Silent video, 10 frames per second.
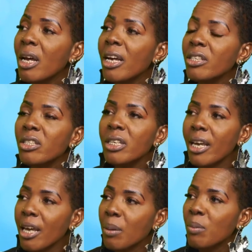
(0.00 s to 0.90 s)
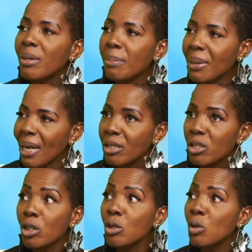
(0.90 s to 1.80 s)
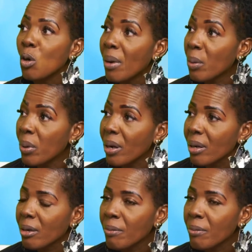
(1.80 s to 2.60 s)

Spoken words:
And she came with a plan. She saw my work.